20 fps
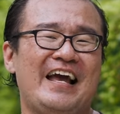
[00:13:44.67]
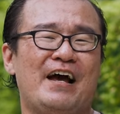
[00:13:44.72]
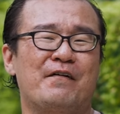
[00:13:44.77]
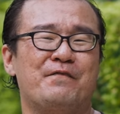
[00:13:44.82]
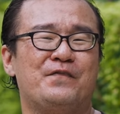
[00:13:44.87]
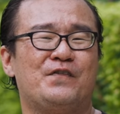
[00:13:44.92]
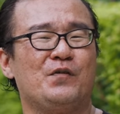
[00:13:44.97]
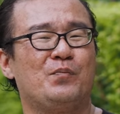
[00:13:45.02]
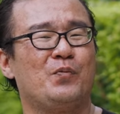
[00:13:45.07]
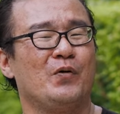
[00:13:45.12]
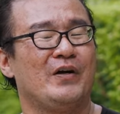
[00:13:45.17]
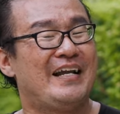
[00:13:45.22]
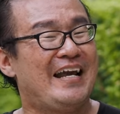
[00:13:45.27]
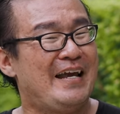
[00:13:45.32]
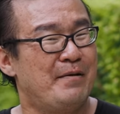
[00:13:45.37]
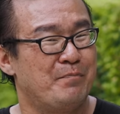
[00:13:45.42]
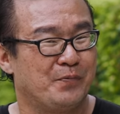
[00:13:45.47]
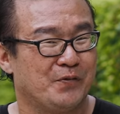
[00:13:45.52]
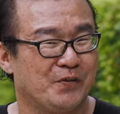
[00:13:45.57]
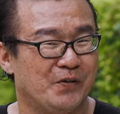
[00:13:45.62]

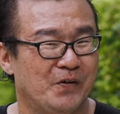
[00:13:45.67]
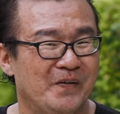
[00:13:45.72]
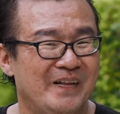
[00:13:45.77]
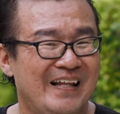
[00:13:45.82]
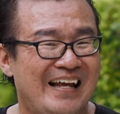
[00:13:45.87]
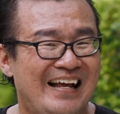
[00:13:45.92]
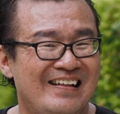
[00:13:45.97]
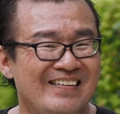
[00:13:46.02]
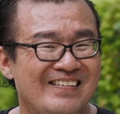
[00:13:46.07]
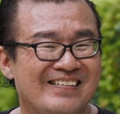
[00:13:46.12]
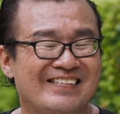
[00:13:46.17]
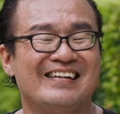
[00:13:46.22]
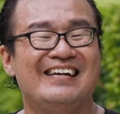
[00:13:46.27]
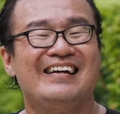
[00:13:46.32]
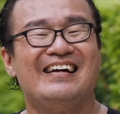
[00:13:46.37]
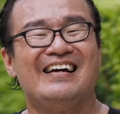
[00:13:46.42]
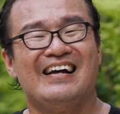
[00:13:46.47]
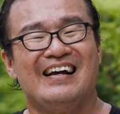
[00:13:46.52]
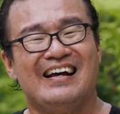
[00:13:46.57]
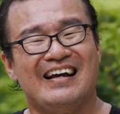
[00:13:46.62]
f/2.8 Pro lens,
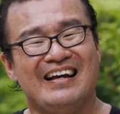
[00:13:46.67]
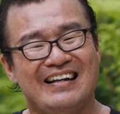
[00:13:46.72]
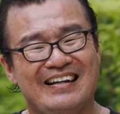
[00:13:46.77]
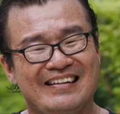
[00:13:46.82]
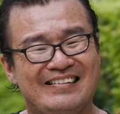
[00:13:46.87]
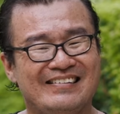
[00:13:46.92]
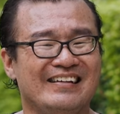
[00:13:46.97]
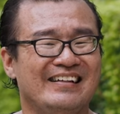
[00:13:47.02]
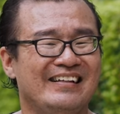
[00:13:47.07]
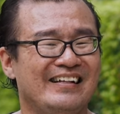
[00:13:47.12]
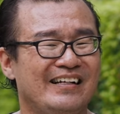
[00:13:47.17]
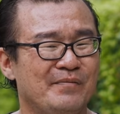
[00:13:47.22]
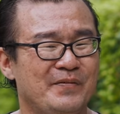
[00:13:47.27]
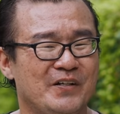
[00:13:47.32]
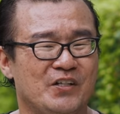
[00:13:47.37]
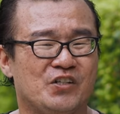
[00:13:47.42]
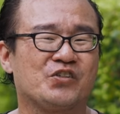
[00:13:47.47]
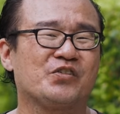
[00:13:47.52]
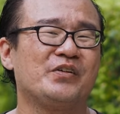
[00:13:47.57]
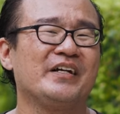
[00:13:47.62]
it is a little
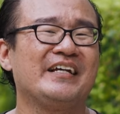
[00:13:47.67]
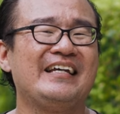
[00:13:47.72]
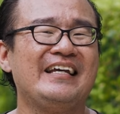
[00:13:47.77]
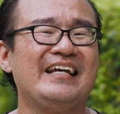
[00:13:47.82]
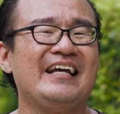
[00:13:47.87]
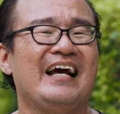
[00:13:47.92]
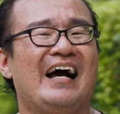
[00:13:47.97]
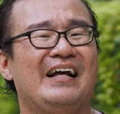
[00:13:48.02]
bit tricky.